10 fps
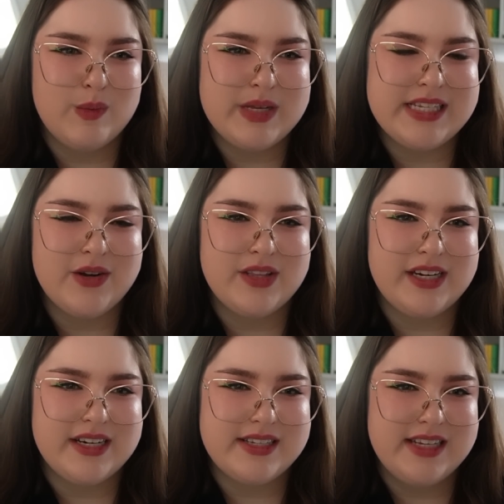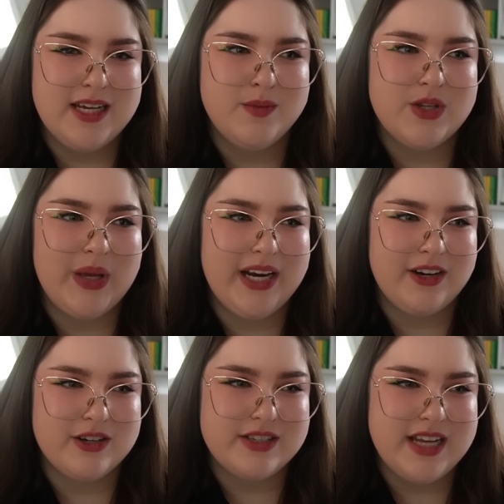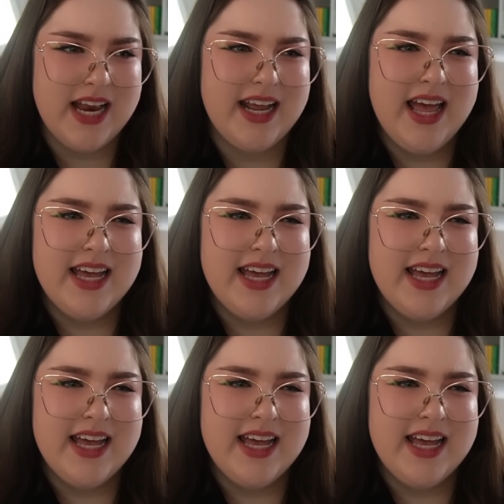busy or they didn't see him, so he'd understand.